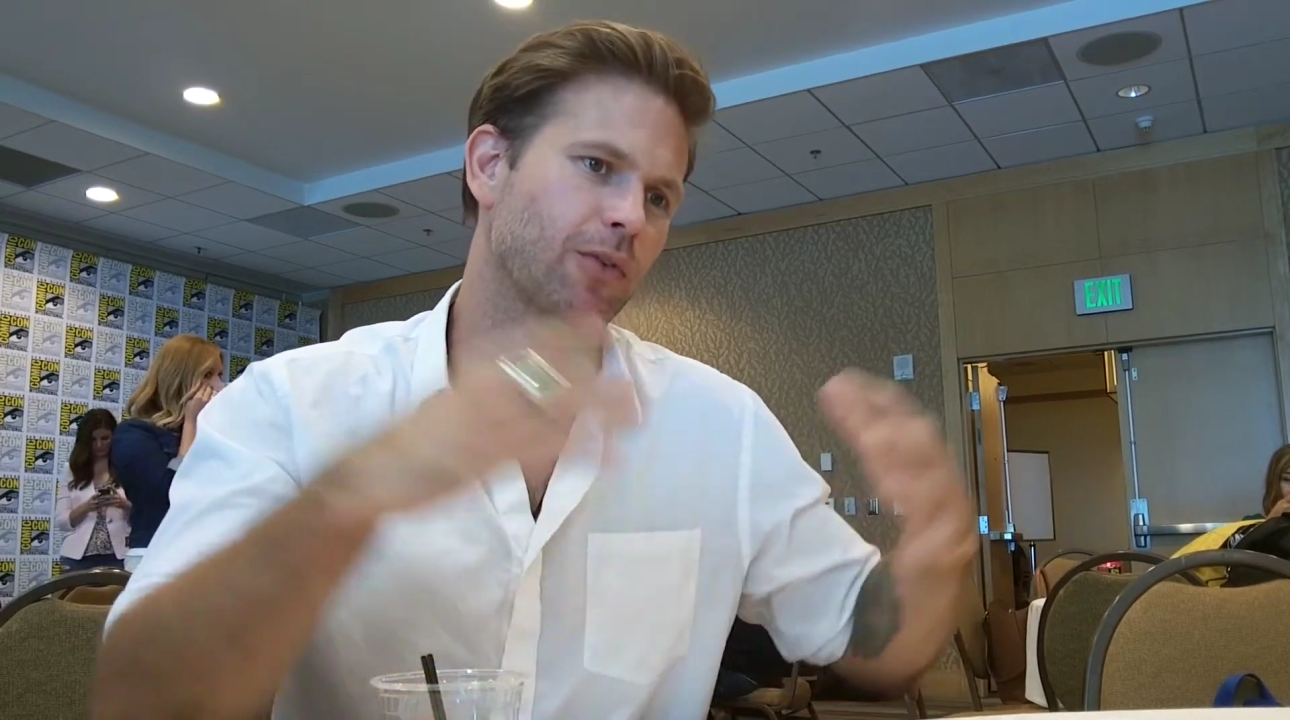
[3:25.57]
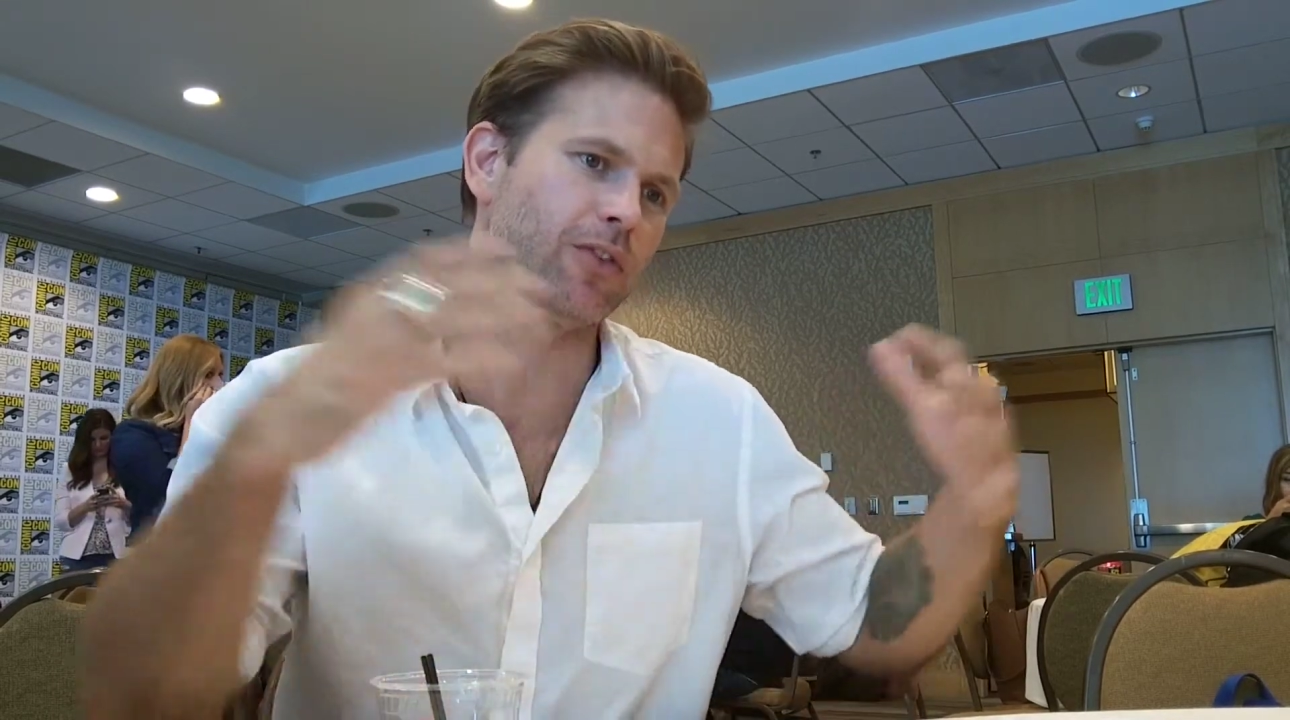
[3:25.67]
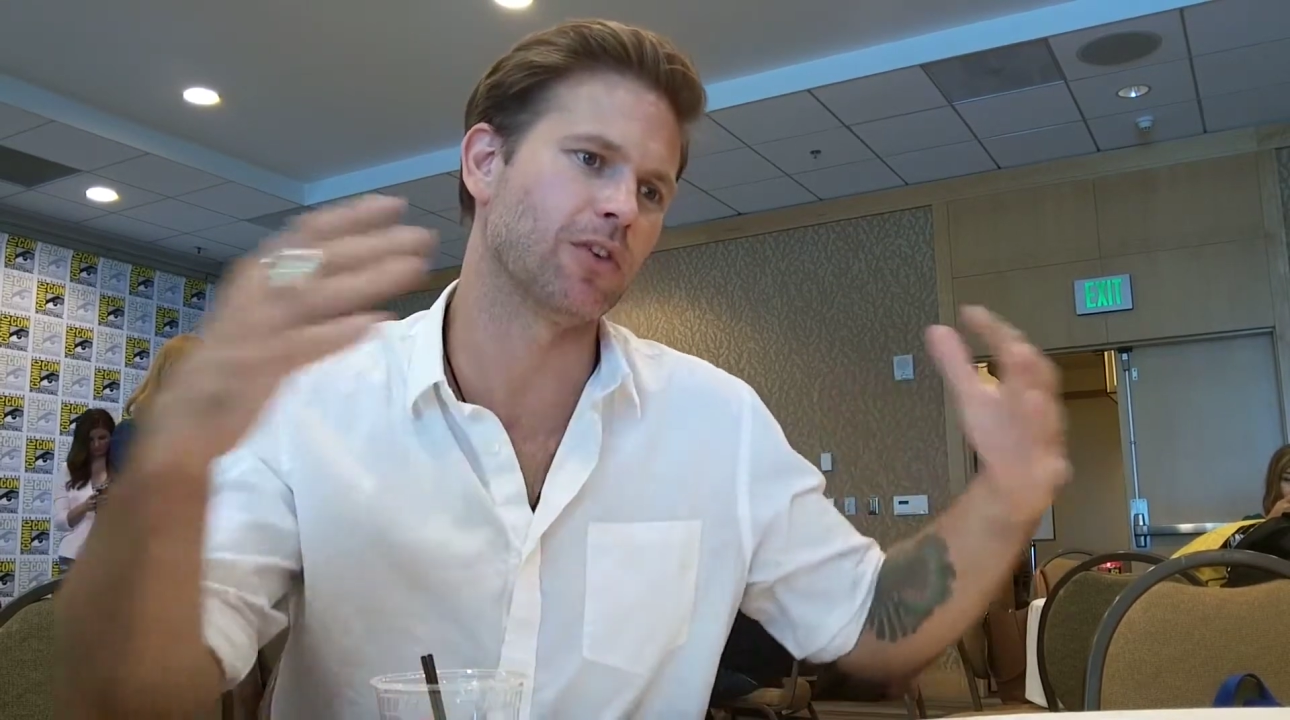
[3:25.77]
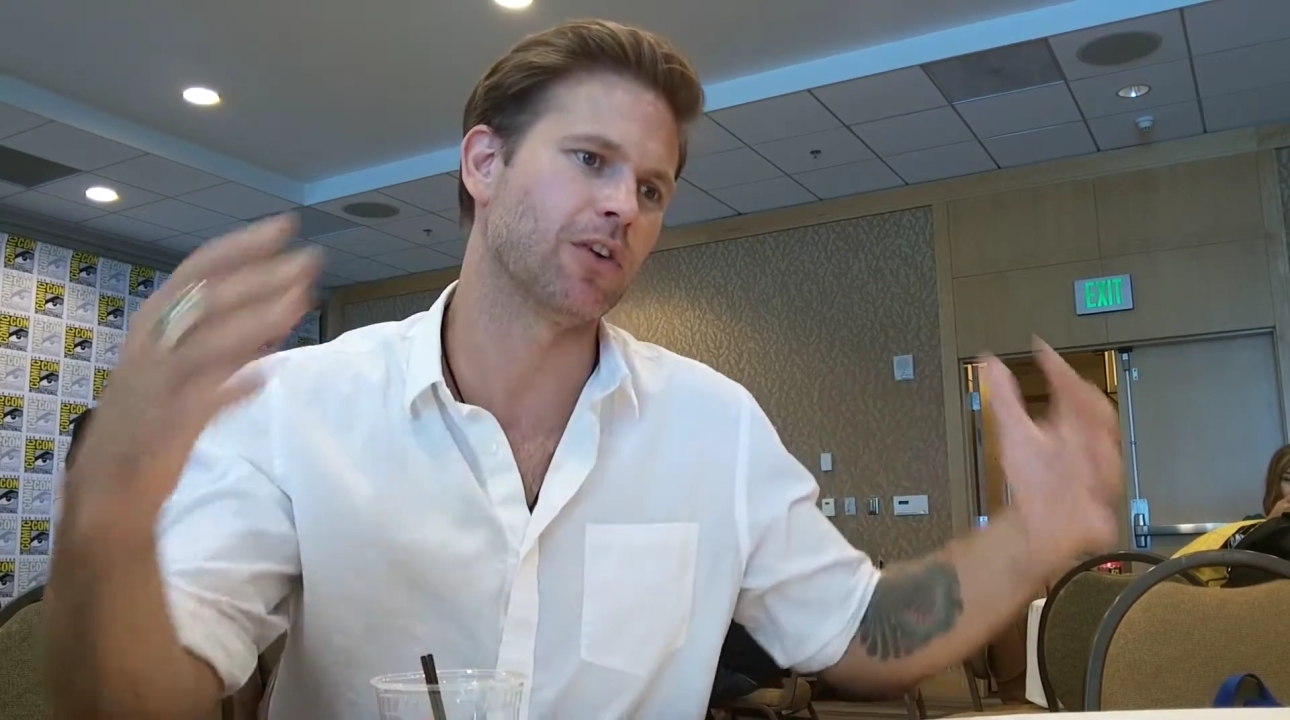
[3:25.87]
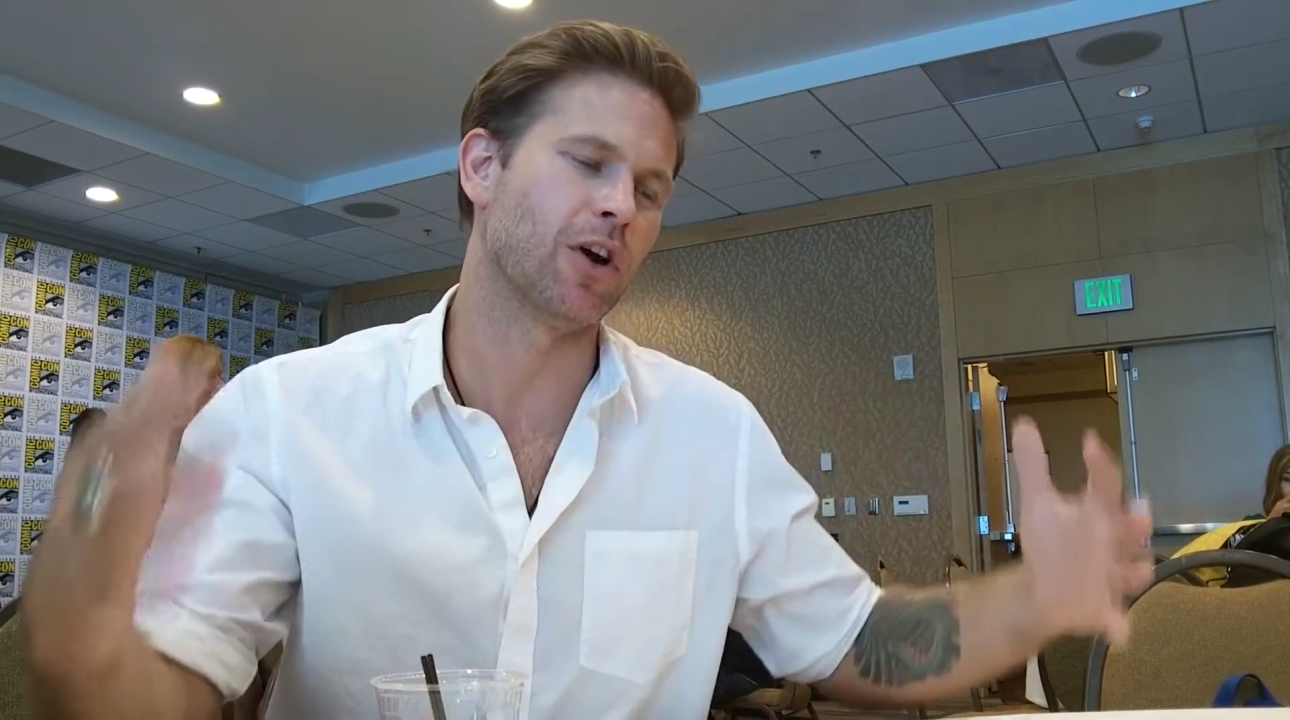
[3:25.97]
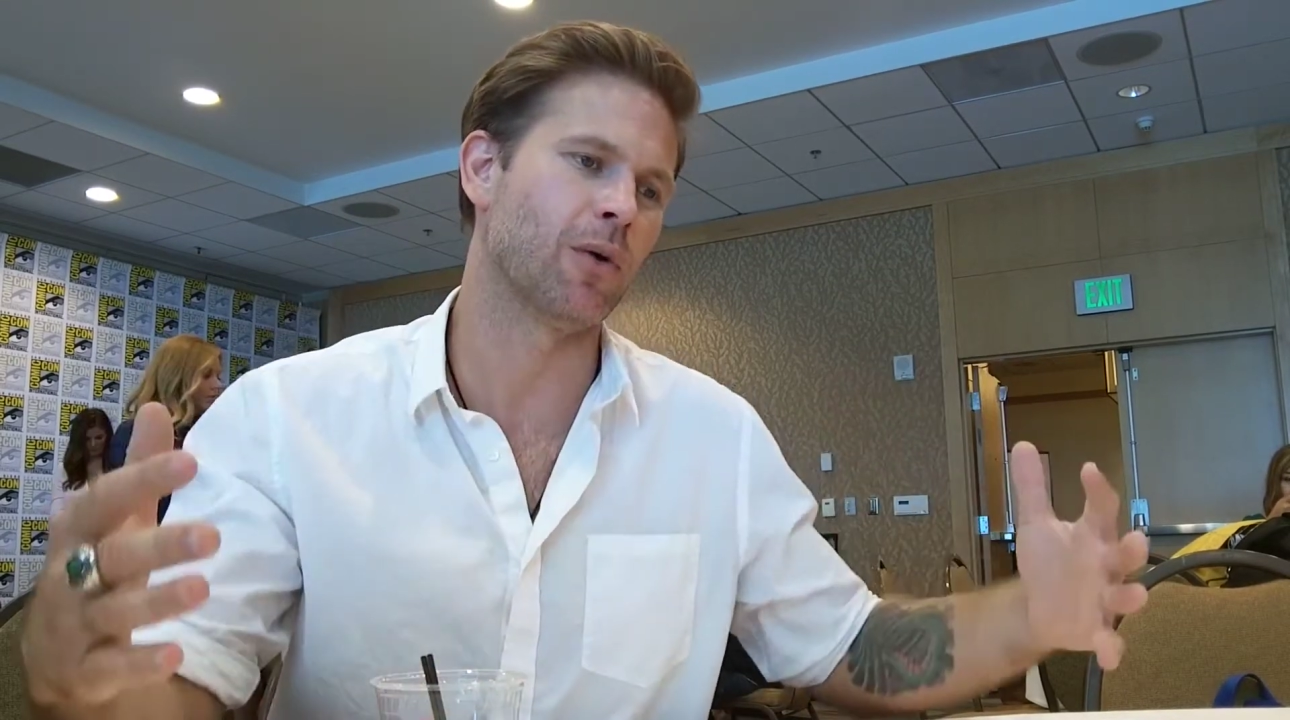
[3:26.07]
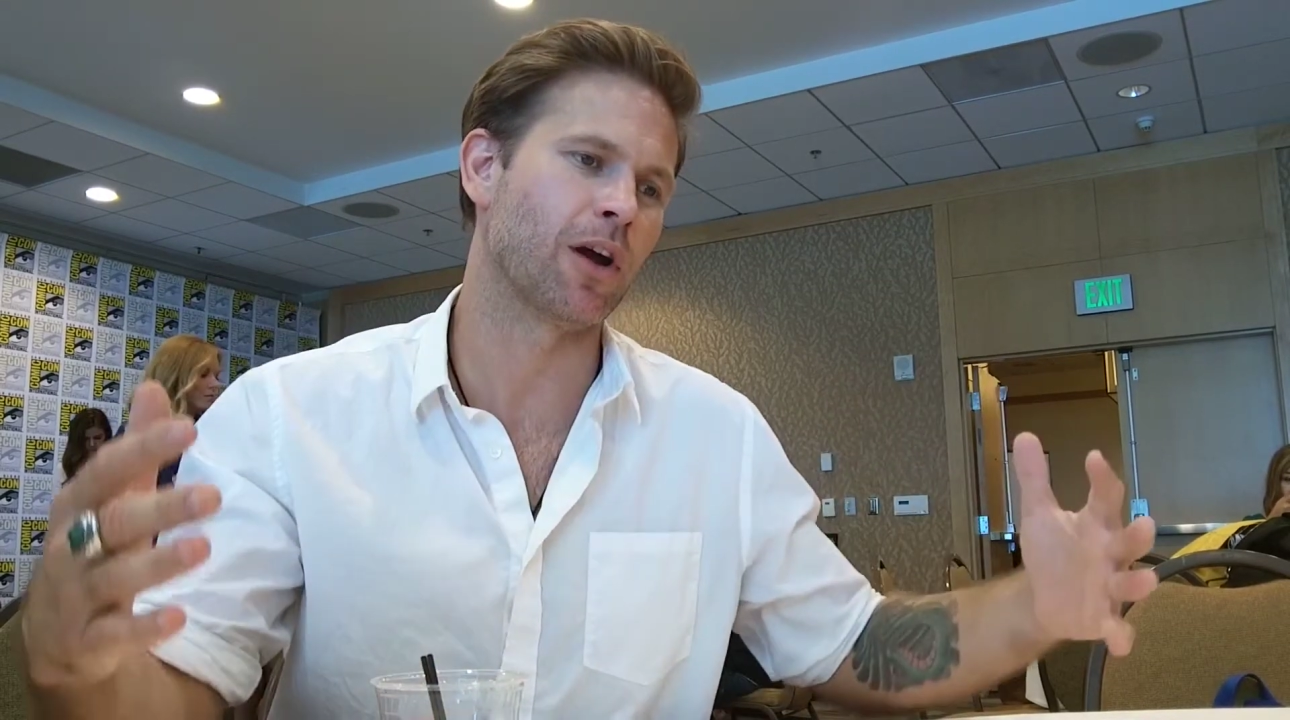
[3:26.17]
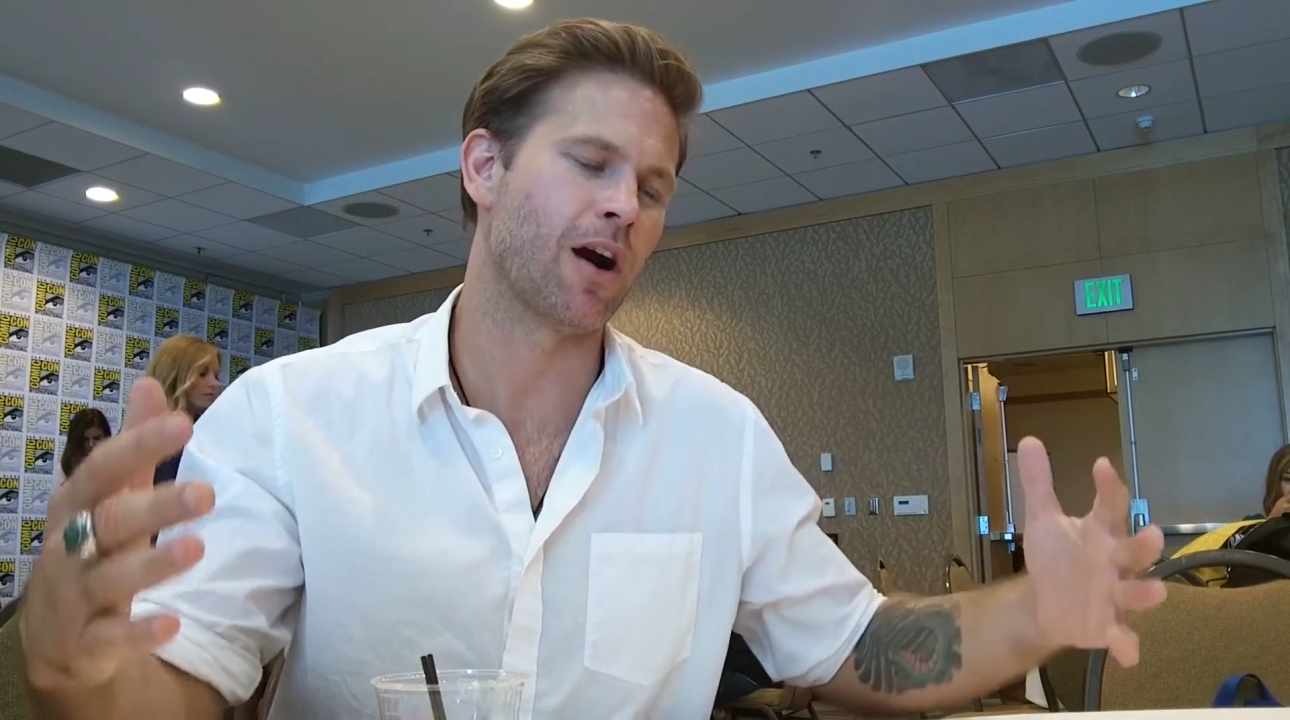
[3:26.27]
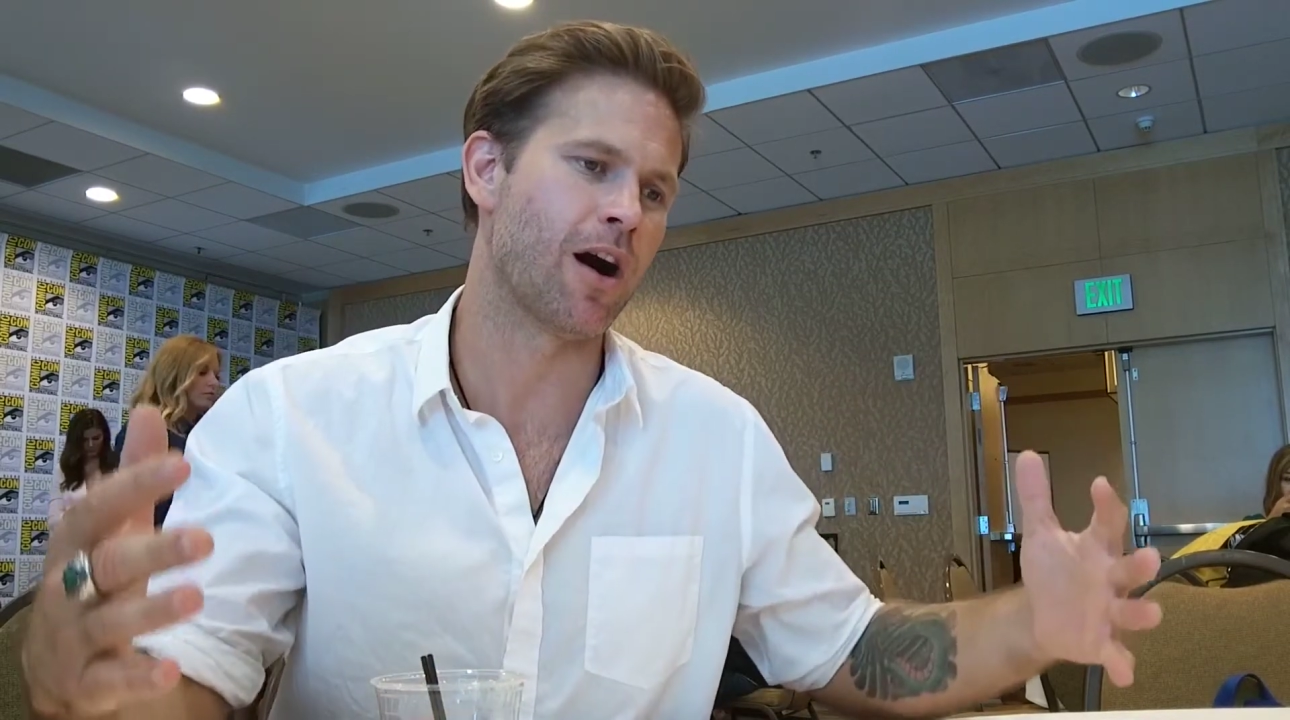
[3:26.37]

still going